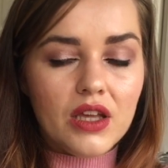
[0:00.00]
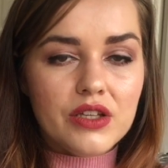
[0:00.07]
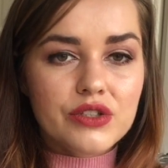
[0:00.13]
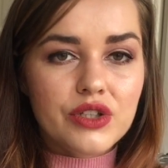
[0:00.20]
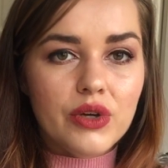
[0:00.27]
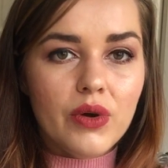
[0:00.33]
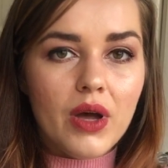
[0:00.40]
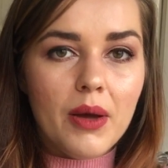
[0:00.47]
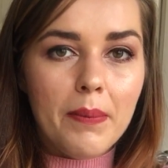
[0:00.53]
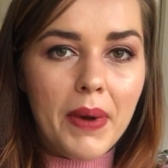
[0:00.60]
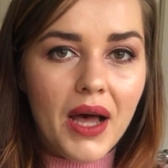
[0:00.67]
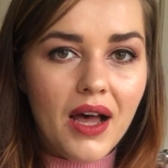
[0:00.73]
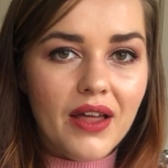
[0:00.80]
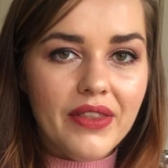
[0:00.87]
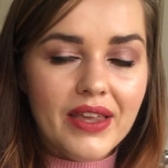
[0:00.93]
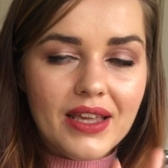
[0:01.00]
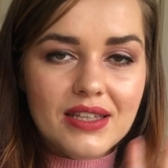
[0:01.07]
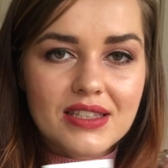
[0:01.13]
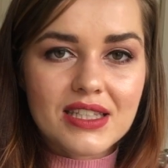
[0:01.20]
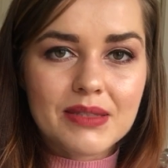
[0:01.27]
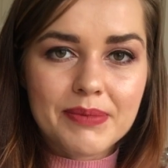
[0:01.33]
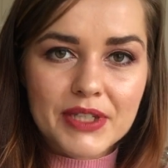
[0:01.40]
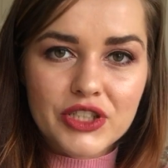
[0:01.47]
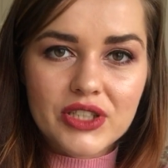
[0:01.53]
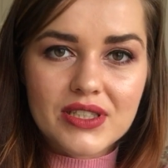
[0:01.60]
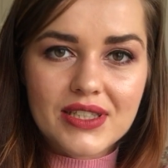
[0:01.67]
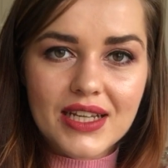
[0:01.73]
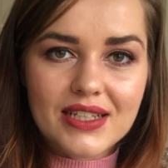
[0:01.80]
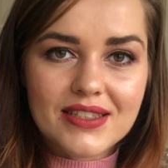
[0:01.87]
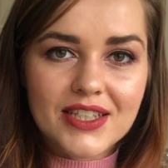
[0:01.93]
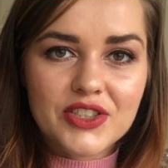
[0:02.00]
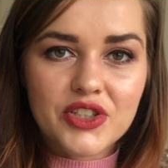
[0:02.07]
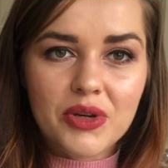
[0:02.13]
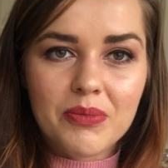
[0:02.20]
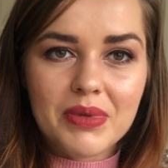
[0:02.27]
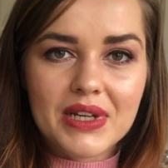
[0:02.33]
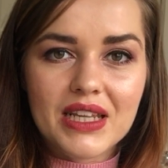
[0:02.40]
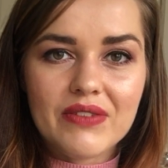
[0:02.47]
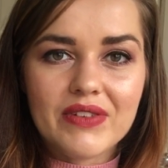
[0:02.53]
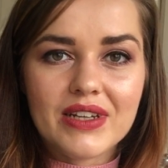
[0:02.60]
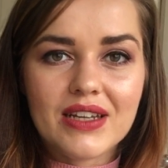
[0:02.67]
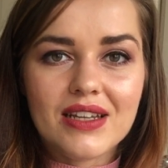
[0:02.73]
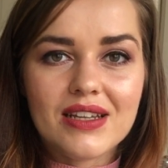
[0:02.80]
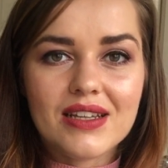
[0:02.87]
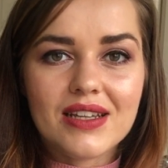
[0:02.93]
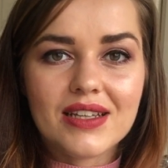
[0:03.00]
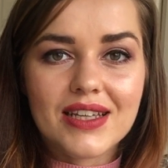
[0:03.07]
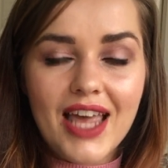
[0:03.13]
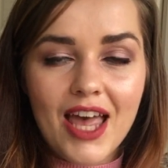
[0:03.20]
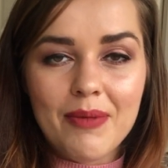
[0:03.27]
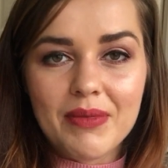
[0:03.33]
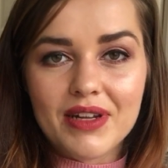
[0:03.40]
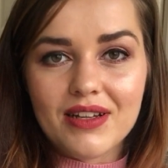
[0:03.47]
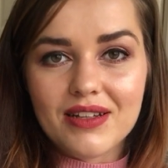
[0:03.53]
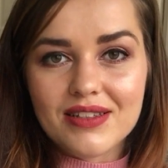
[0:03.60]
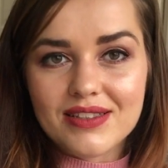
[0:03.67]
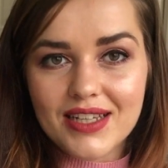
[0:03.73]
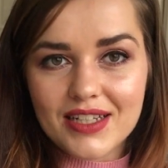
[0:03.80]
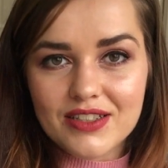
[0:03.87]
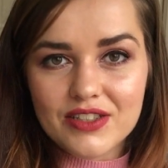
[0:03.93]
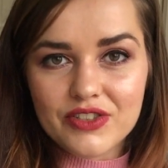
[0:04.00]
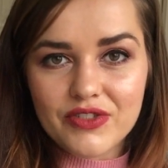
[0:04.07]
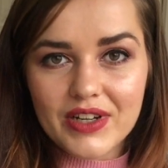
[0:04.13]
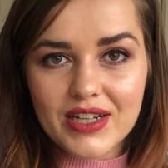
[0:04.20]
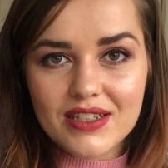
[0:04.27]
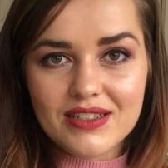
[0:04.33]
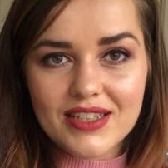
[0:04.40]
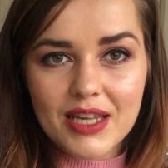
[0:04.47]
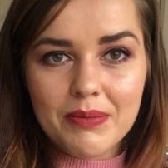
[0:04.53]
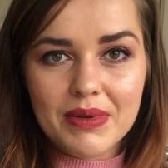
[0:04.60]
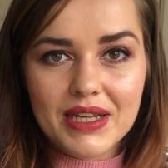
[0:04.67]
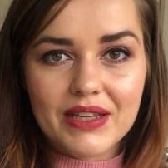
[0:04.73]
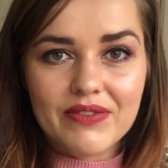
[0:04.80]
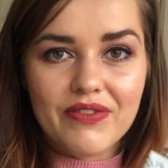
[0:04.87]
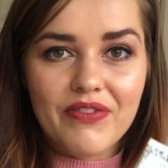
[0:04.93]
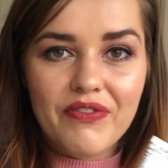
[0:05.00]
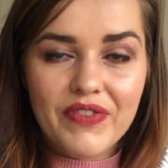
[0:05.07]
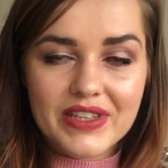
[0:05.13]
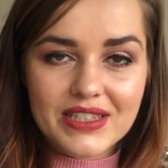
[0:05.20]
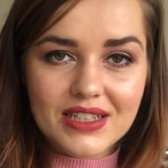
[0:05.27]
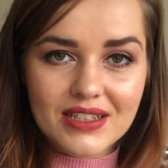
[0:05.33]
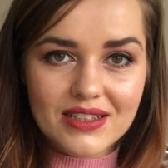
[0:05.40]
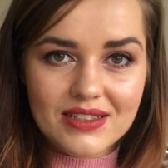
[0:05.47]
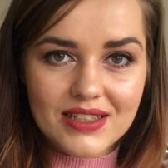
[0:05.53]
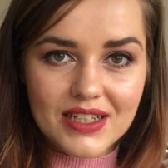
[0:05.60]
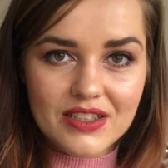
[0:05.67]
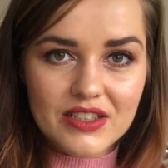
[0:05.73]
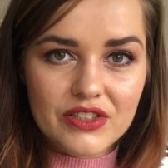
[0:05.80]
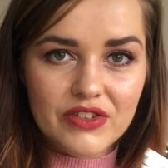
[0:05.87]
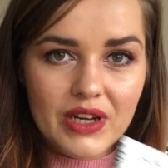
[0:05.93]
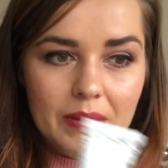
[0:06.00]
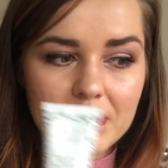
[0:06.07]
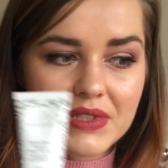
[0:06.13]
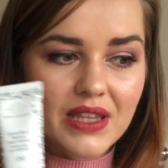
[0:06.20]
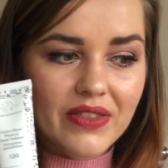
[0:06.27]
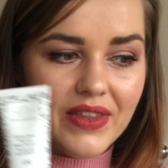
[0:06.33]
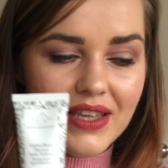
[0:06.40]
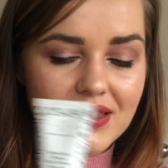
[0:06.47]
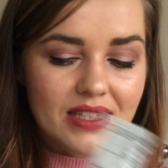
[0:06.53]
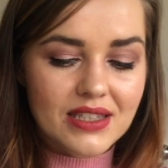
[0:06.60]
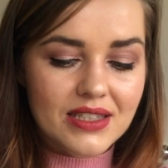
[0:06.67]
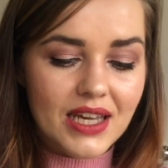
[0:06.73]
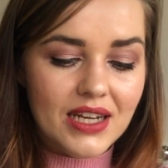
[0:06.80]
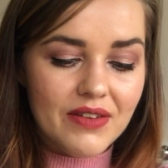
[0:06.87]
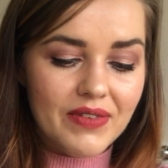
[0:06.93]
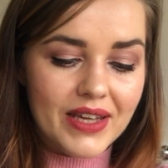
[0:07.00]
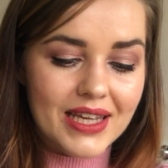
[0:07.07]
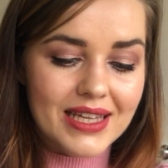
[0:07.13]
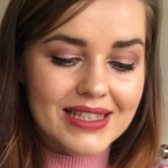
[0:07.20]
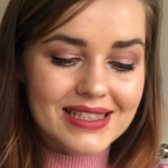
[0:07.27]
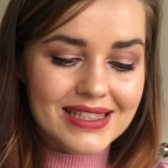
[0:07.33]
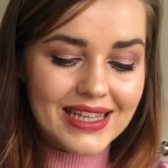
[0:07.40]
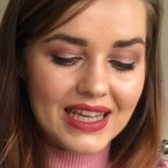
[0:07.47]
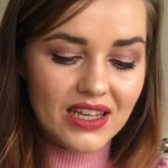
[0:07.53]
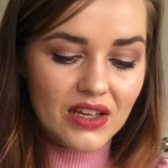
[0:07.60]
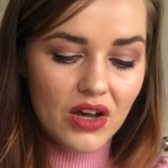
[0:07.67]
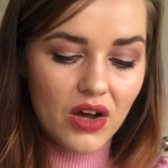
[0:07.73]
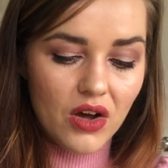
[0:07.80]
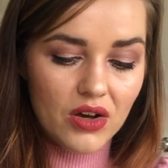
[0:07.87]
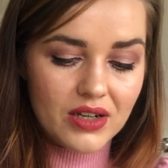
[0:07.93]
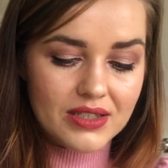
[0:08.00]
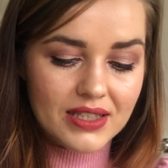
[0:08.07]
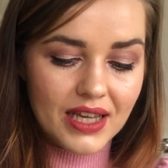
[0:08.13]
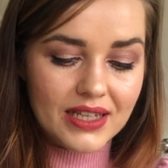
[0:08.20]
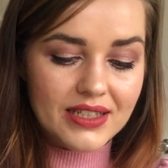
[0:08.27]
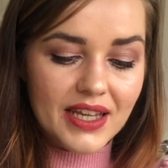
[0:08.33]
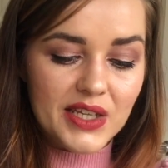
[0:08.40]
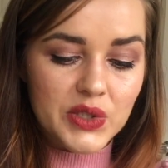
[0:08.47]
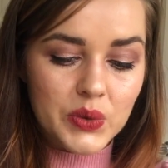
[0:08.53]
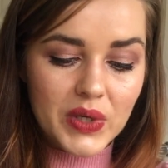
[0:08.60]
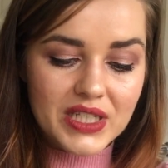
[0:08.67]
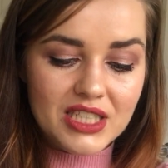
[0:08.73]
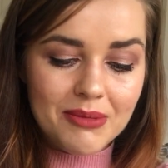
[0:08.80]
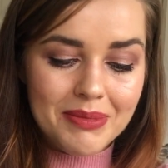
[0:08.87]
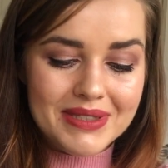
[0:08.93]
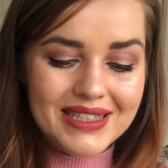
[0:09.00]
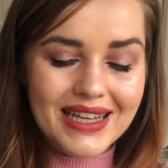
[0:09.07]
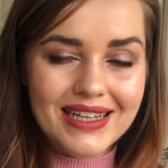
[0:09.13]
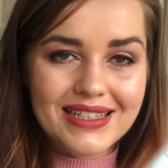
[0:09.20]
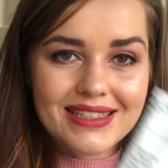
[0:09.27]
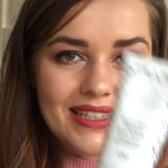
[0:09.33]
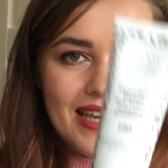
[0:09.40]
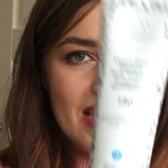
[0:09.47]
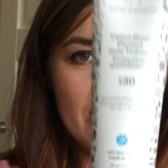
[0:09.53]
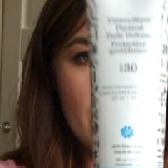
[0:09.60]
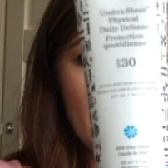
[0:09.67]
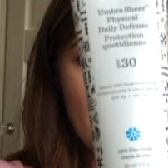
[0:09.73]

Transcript: So part of the Suspicious Six, they don't believe in chemical sunscreens, they believe in physical sunscreen. So this is kind of like a zinc oxide, yeah, 20% zinc